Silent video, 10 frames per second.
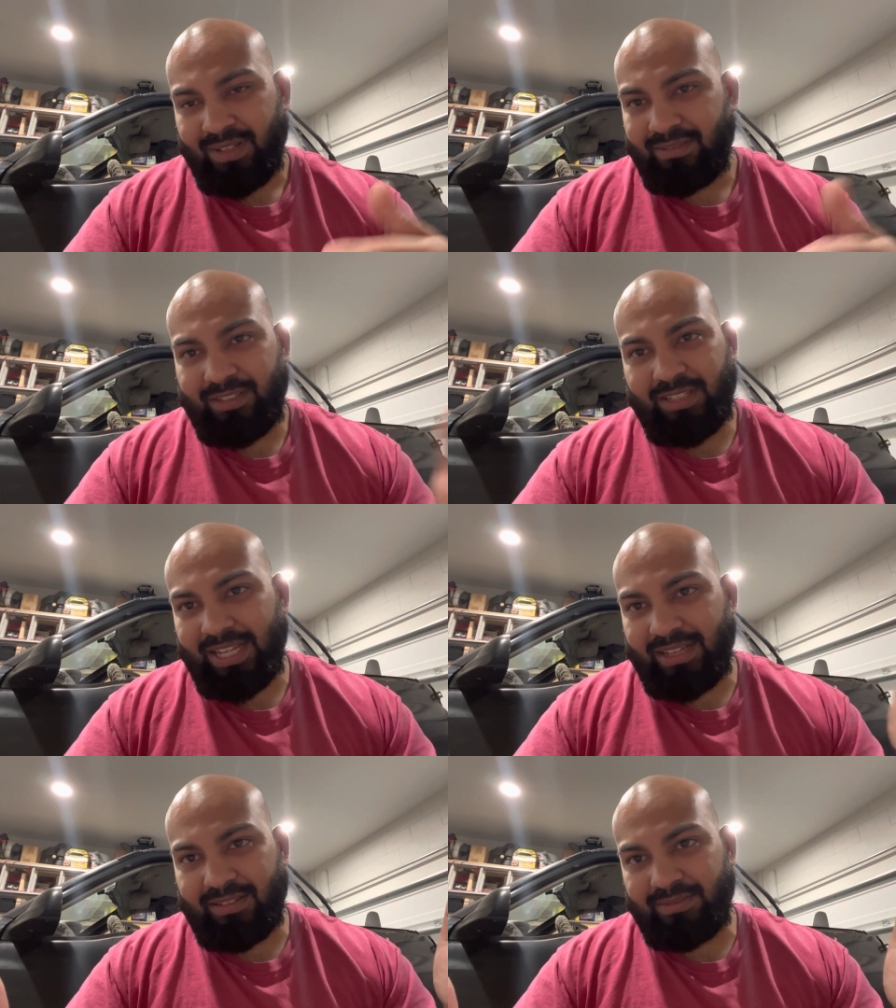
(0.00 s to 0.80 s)
they're
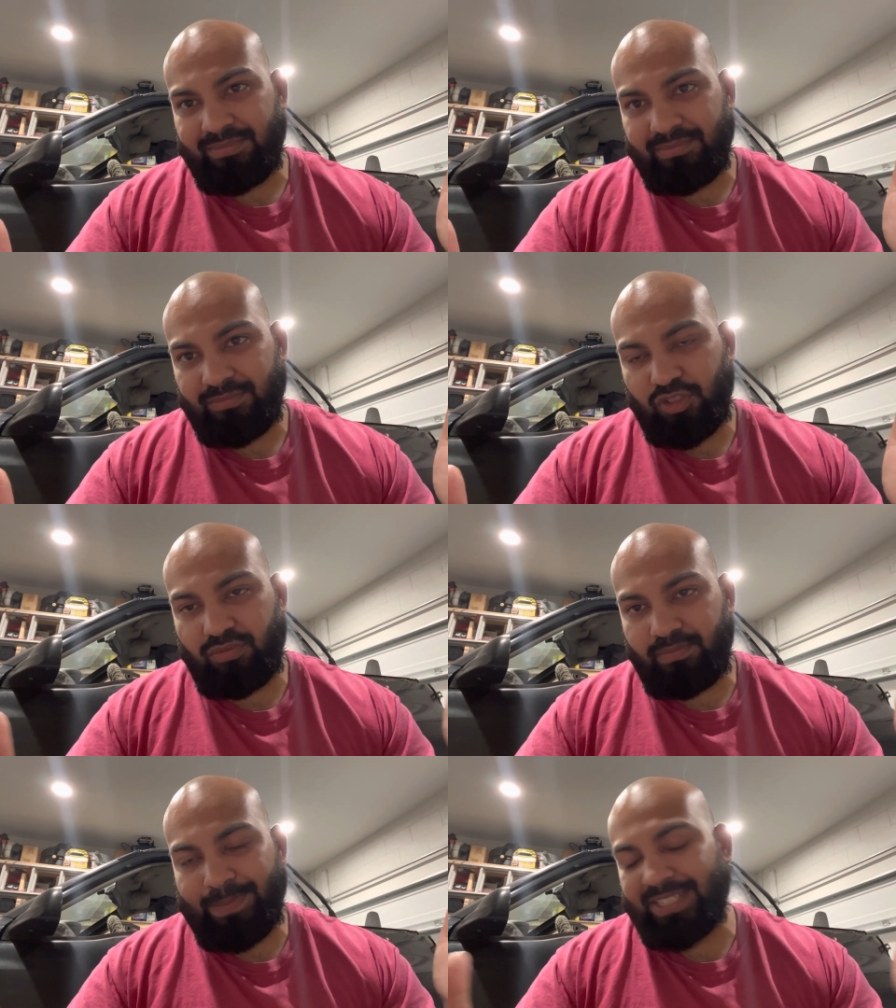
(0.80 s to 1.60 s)
like
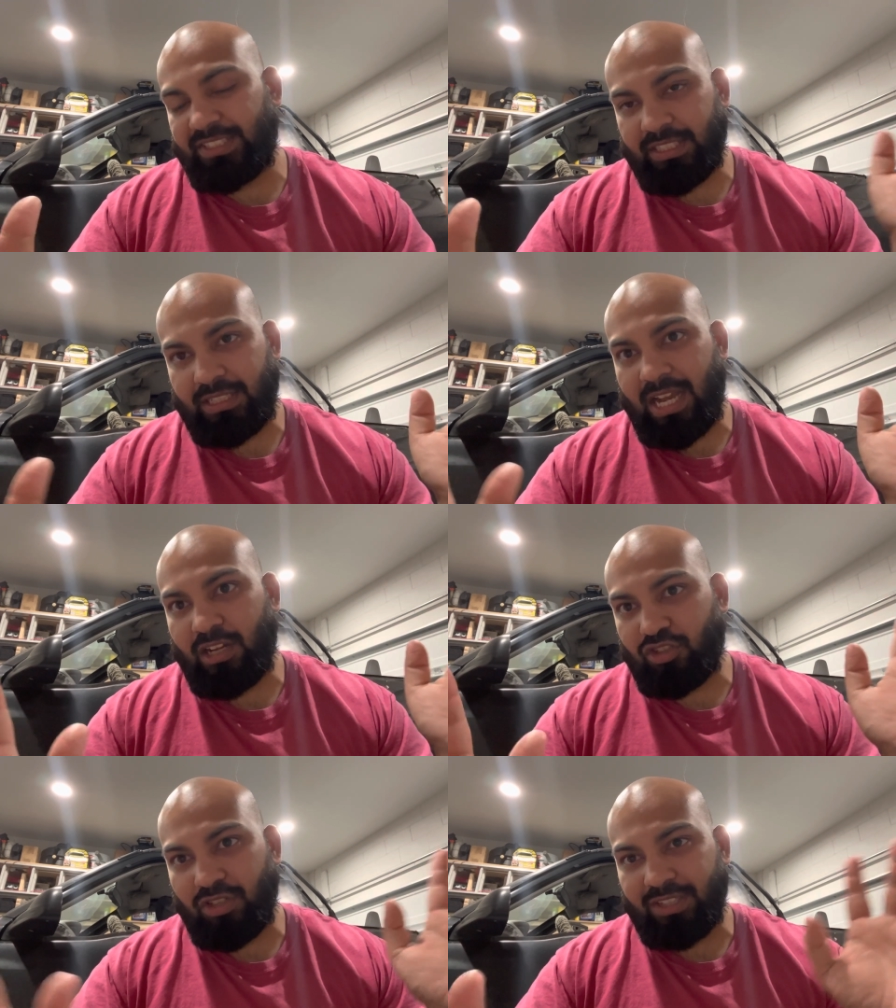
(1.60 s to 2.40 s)
basic kind
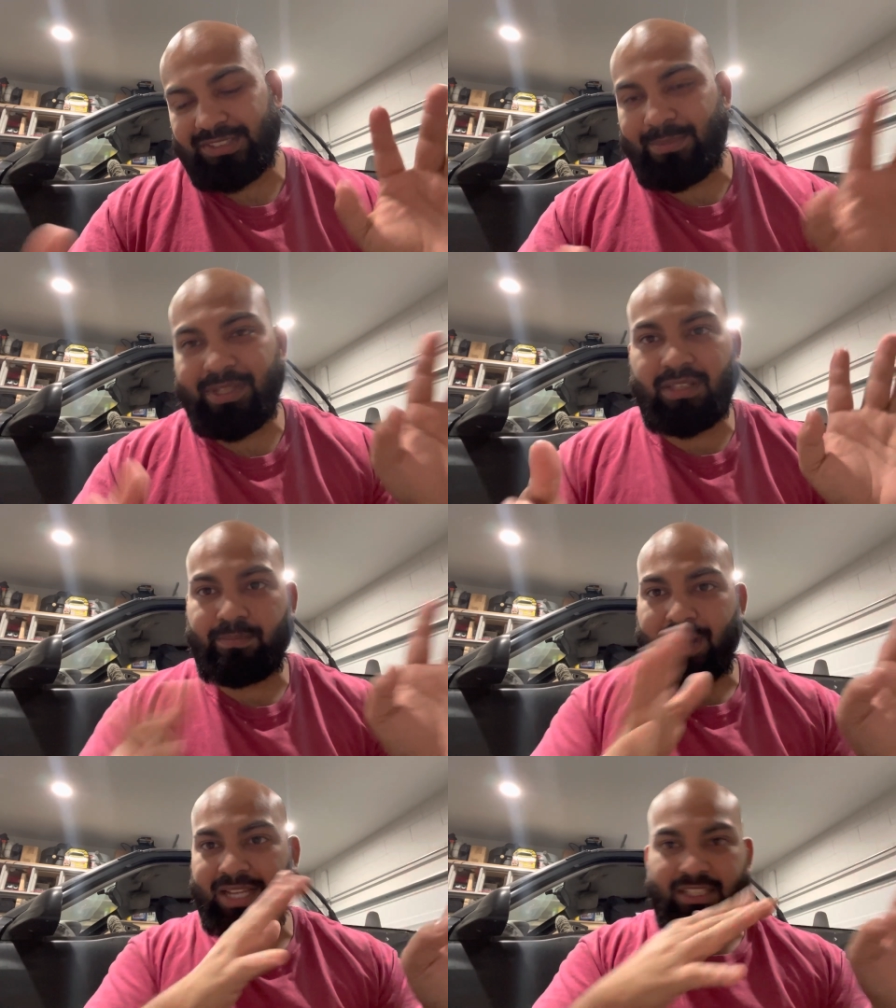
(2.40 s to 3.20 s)
of trucks. I mean, the
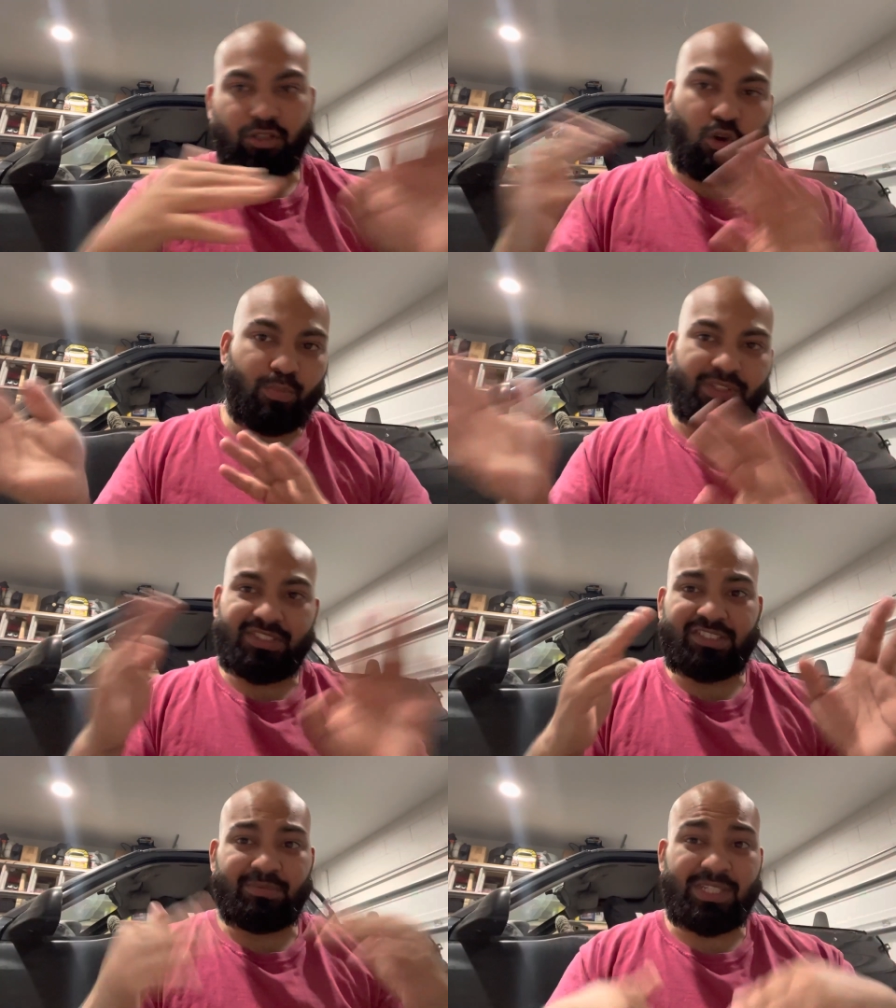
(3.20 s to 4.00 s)
pilot opens
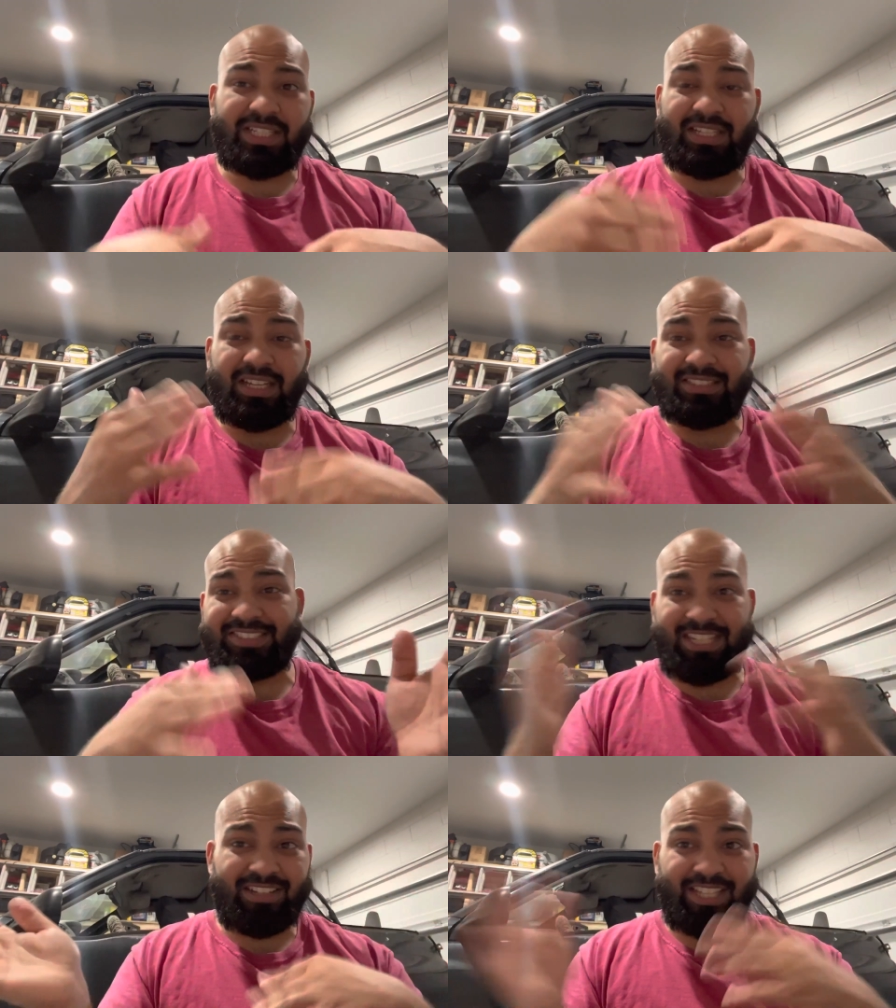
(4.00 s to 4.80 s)
its mid its
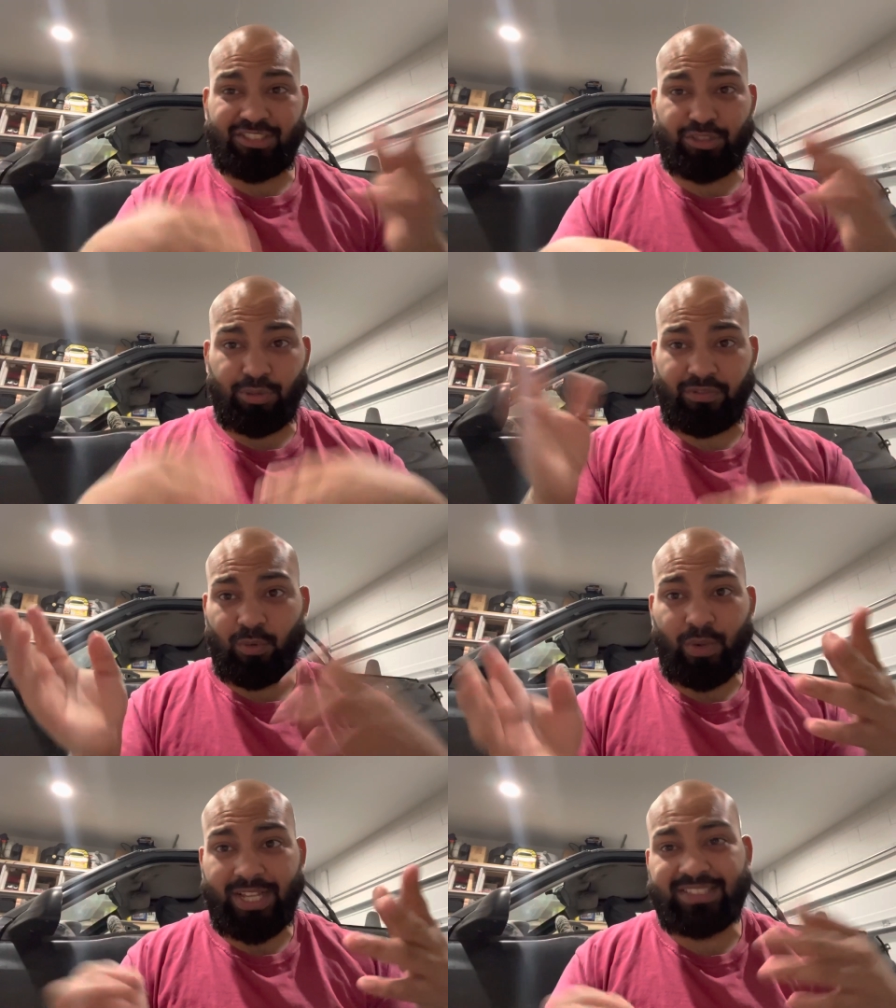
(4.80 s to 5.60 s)
tailgates two
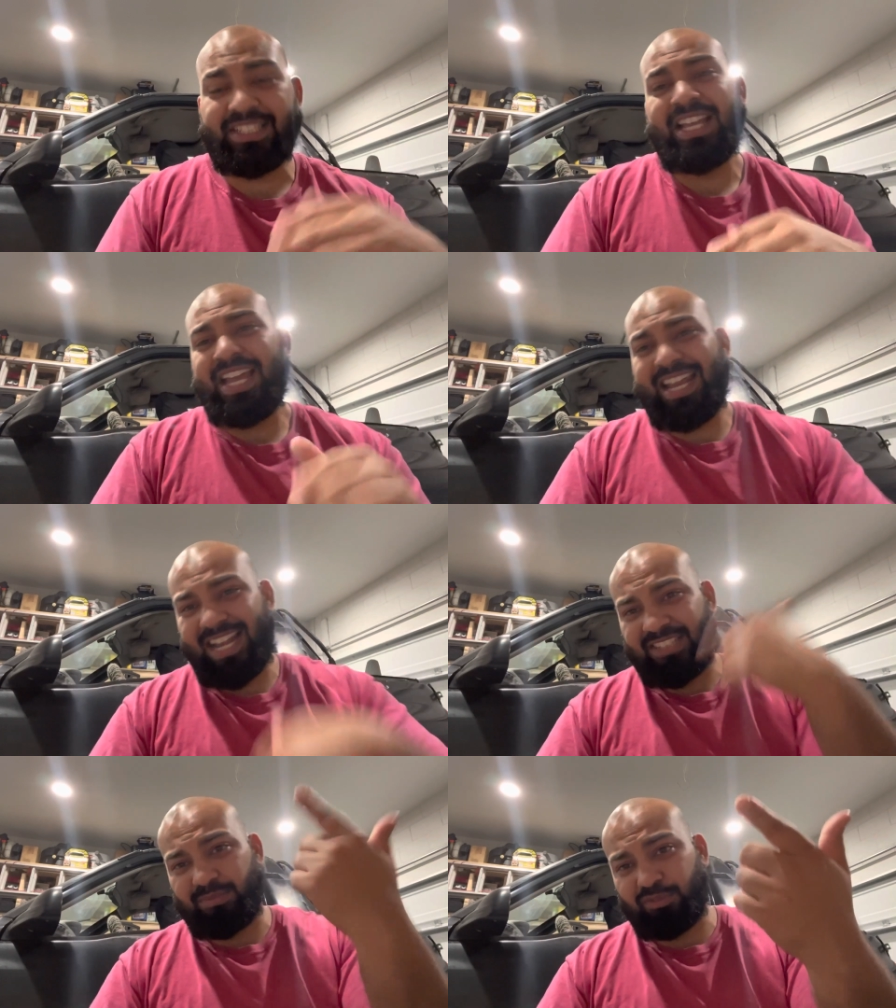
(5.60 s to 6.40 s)
different ways and
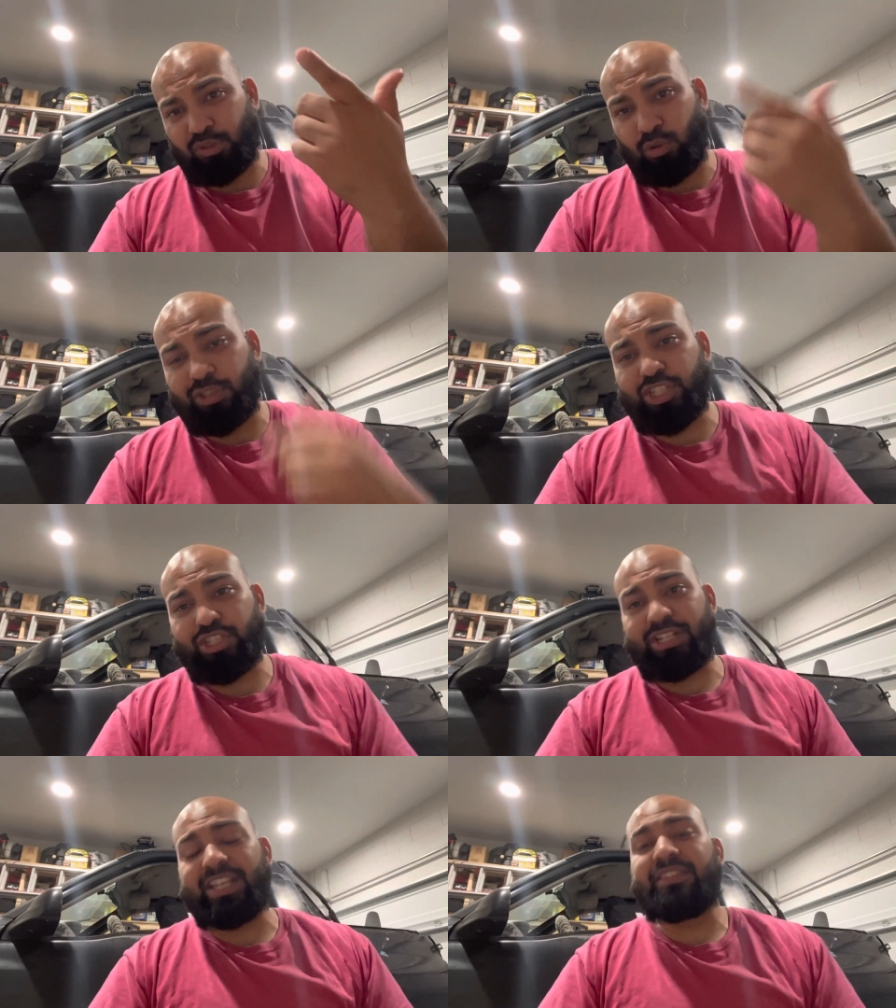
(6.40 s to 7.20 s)
has some storage
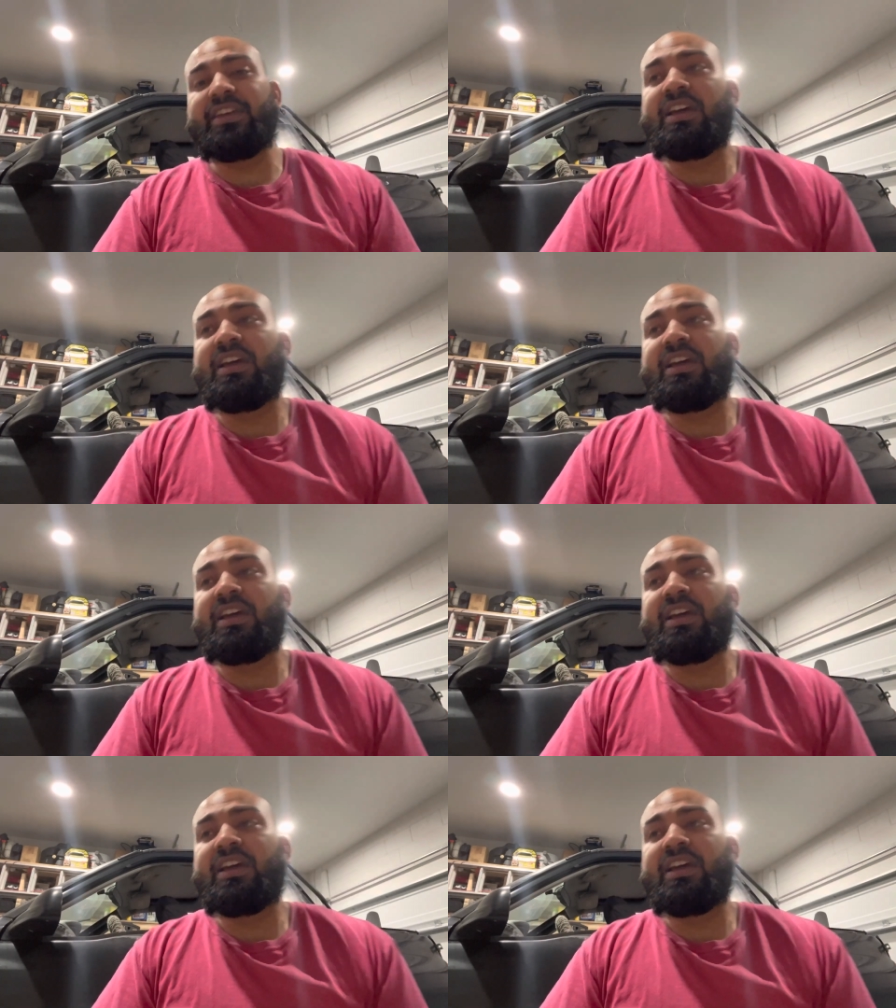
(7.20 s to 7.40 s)
underneath.